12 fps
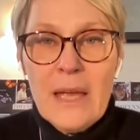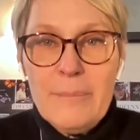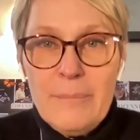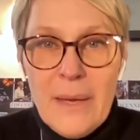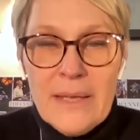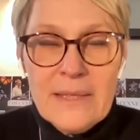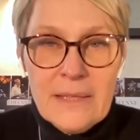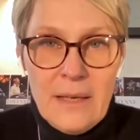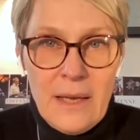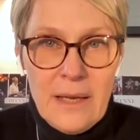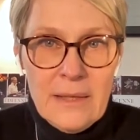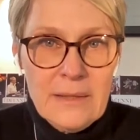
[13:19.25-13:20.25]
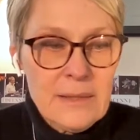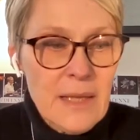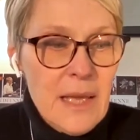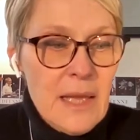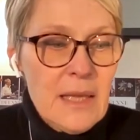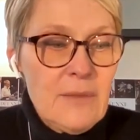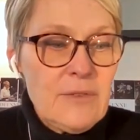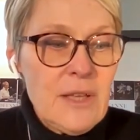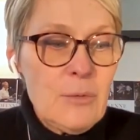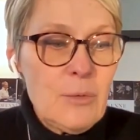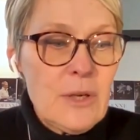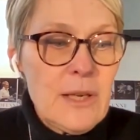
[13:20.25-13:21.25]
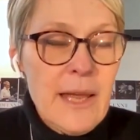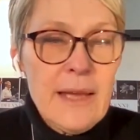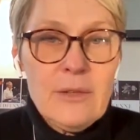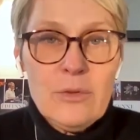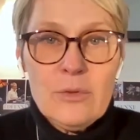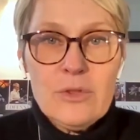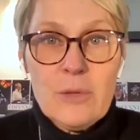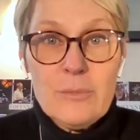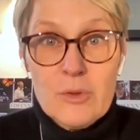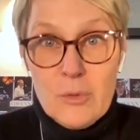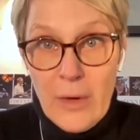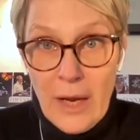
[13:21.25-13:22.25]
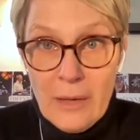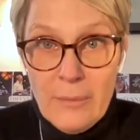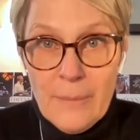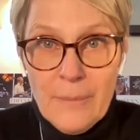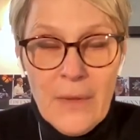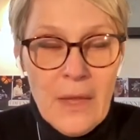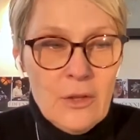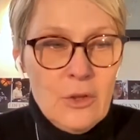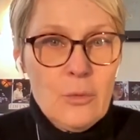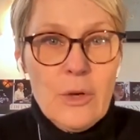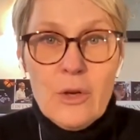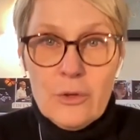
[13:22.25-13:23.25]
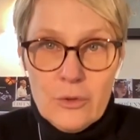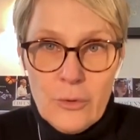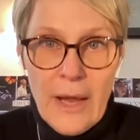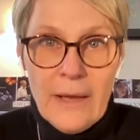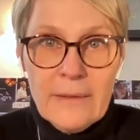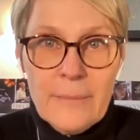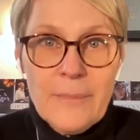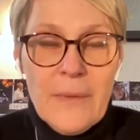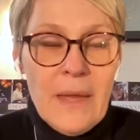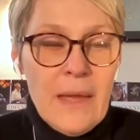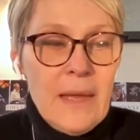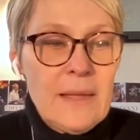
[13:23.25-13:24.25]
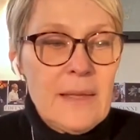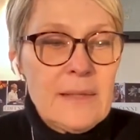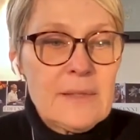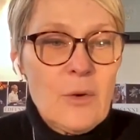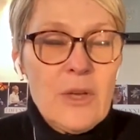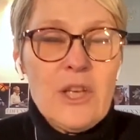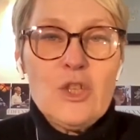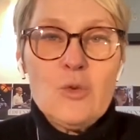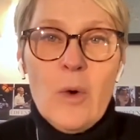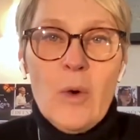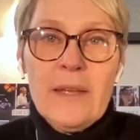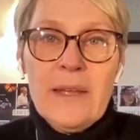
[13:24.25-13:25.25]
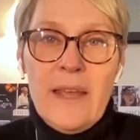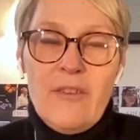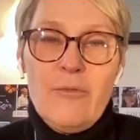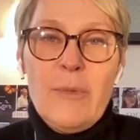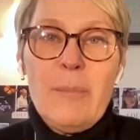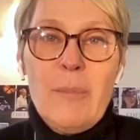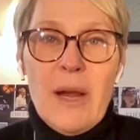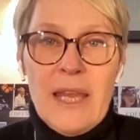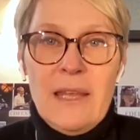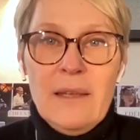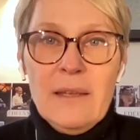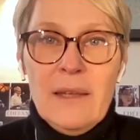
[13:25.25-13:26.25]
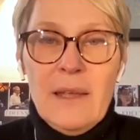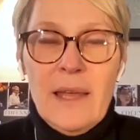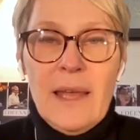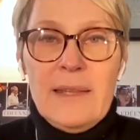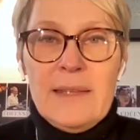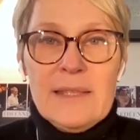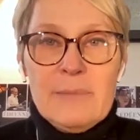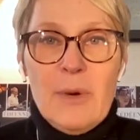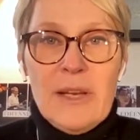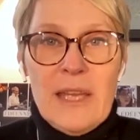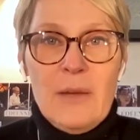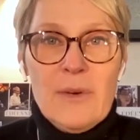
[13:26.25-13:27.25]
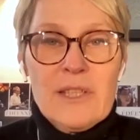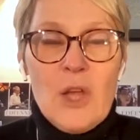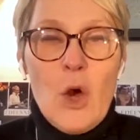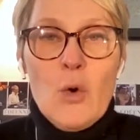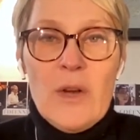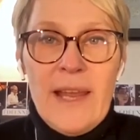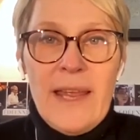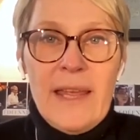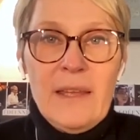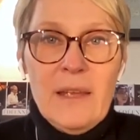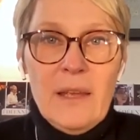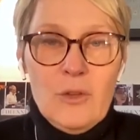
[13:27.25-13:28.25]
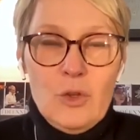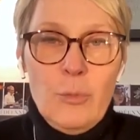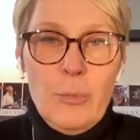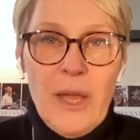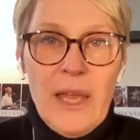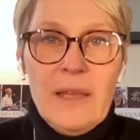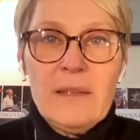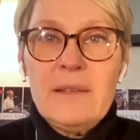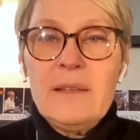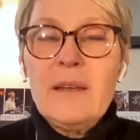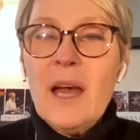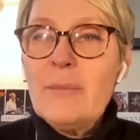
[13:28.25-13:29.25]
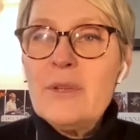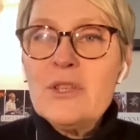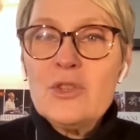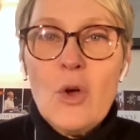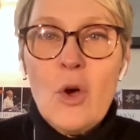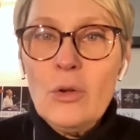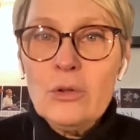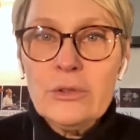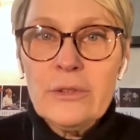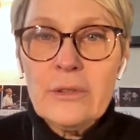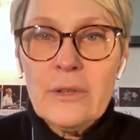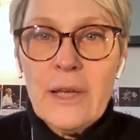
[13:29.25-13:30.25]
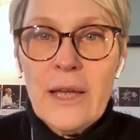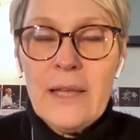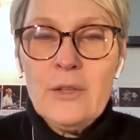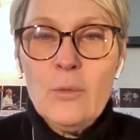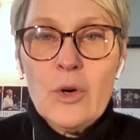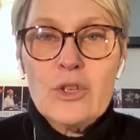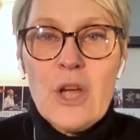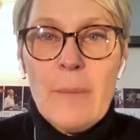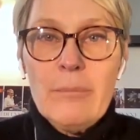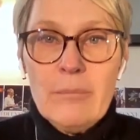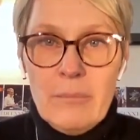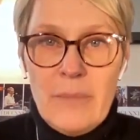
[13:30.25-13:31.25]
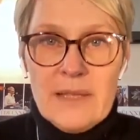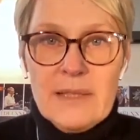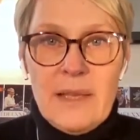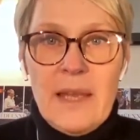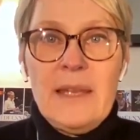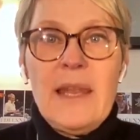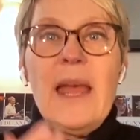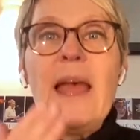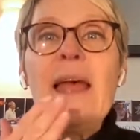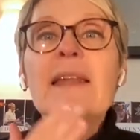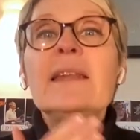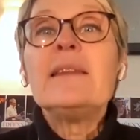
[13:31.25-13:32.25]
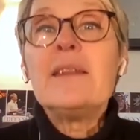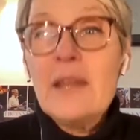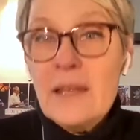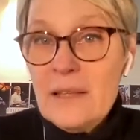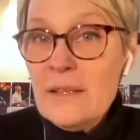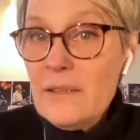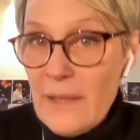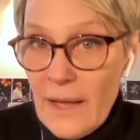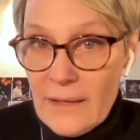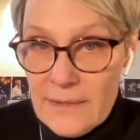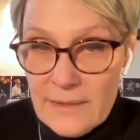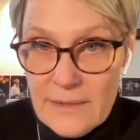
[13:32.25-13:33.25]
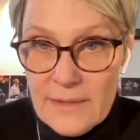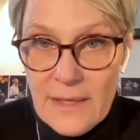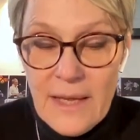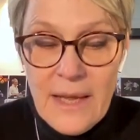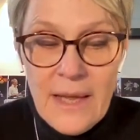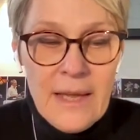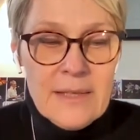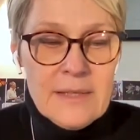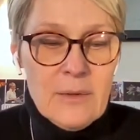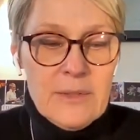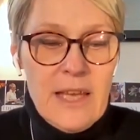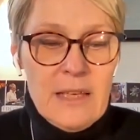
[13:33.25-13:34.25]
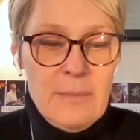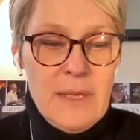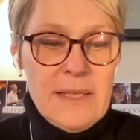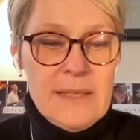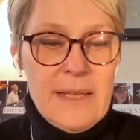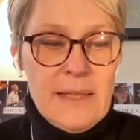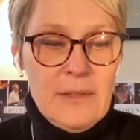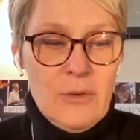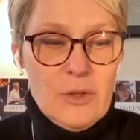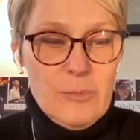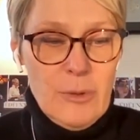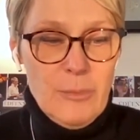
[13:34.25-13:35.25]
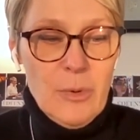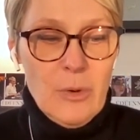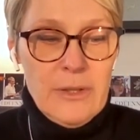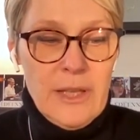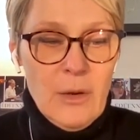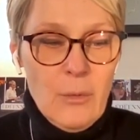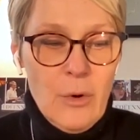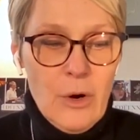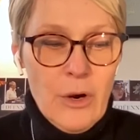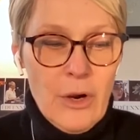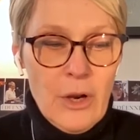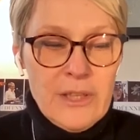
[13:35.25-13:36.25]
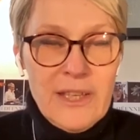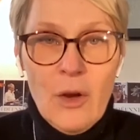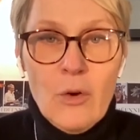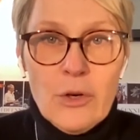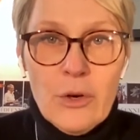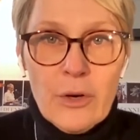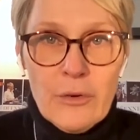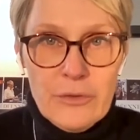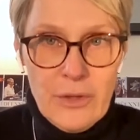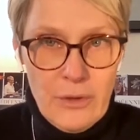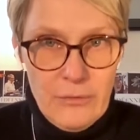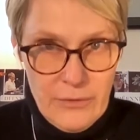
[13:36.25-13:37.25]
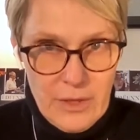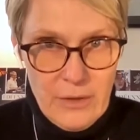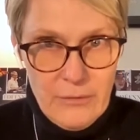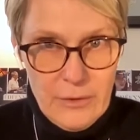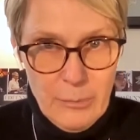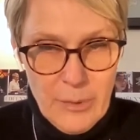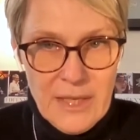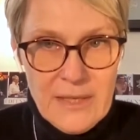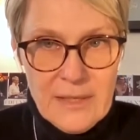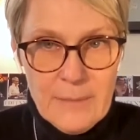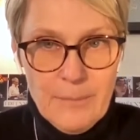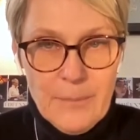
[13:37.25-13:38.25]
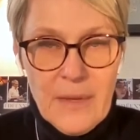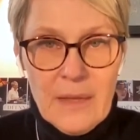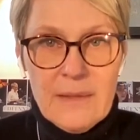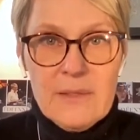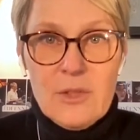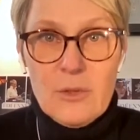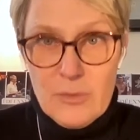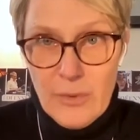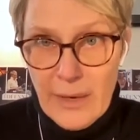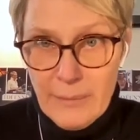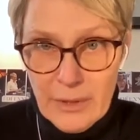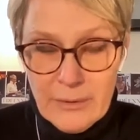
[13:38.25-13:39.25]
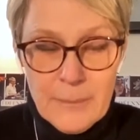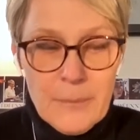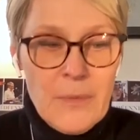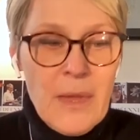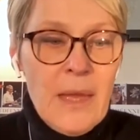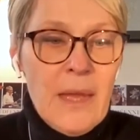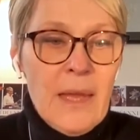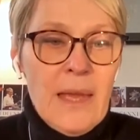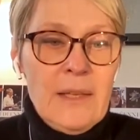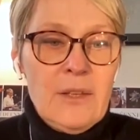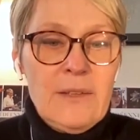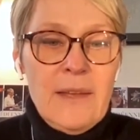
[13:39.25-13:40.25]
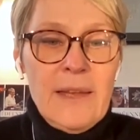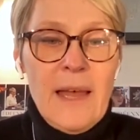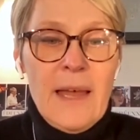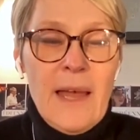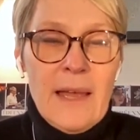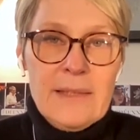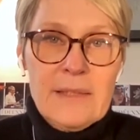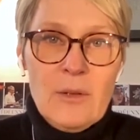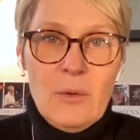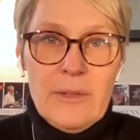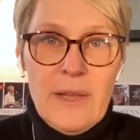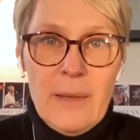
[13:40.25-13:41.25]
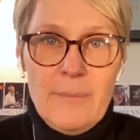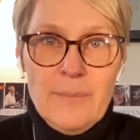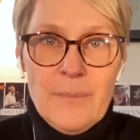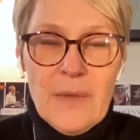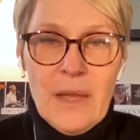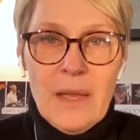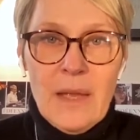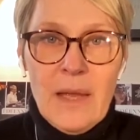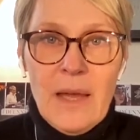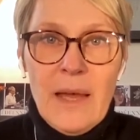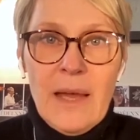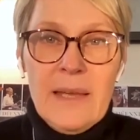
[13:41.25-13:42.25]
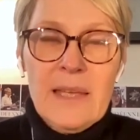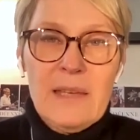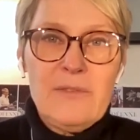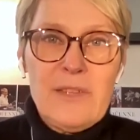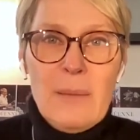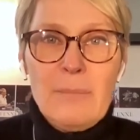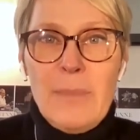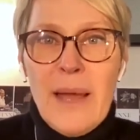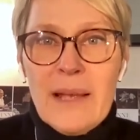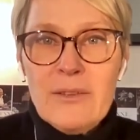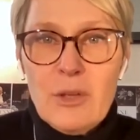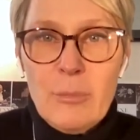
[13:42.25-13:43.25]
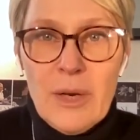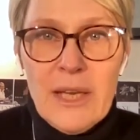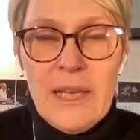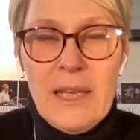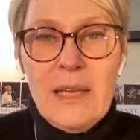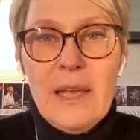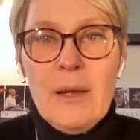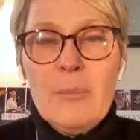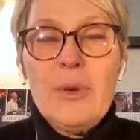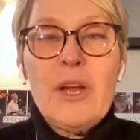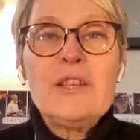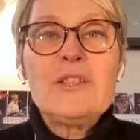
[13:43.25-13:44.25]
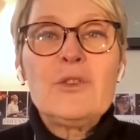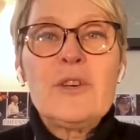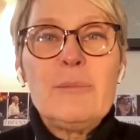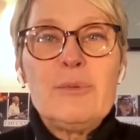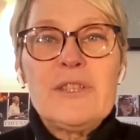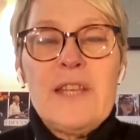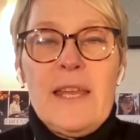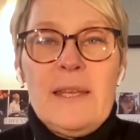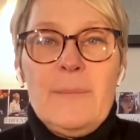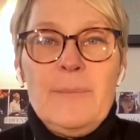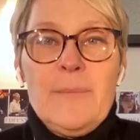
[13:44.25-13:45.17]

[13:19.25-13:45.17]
best clients if they would like to subscribe to a contract. And so each one gave me money, and this money was only to pay diamonds, the gold, and the workshop, best, and the taxes. So that means that those people, they were the owner of the piece, subscribe them, and the day I sold them, I give them back the money plus 30%.